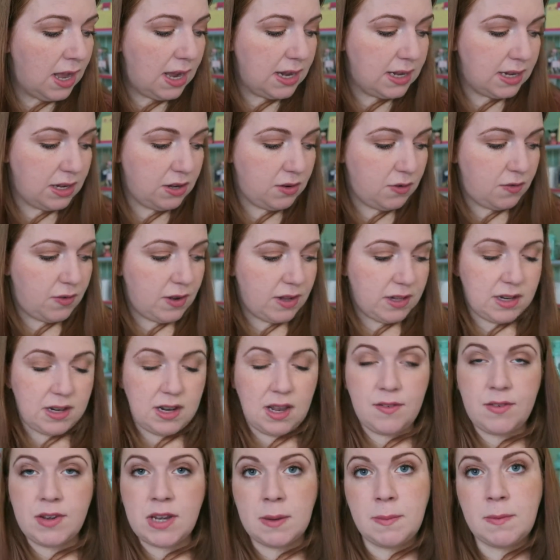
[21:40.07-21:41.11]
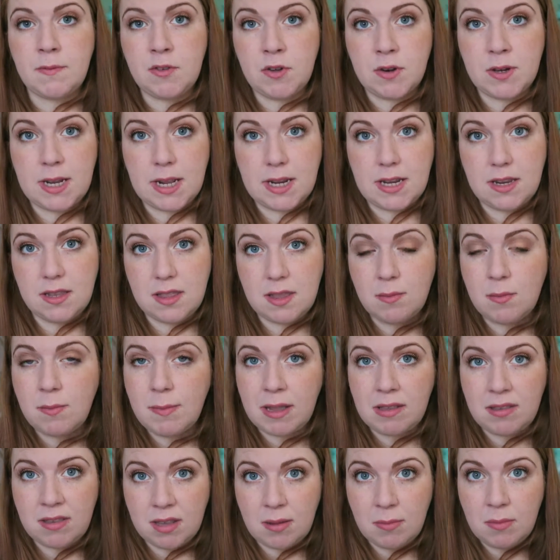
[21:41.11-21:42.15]
and I do find that every time I've contacted them
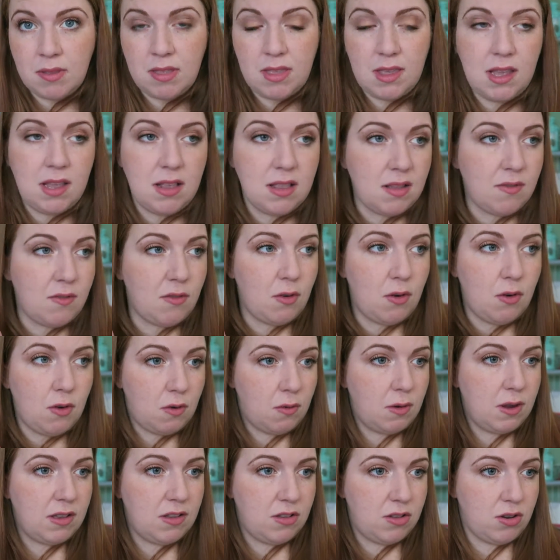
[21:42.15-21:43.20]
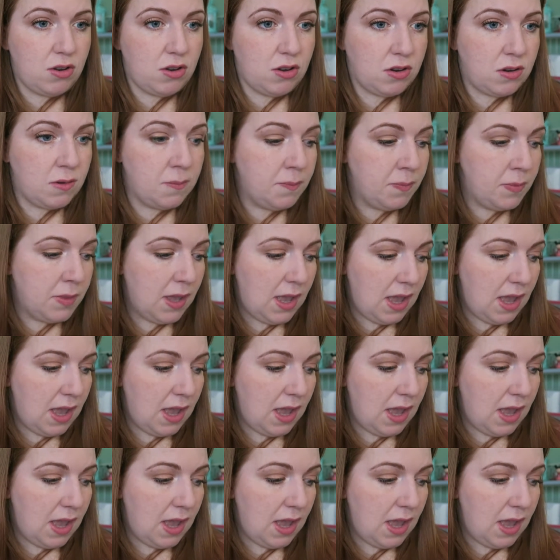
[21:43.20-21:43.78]
about something, they've always done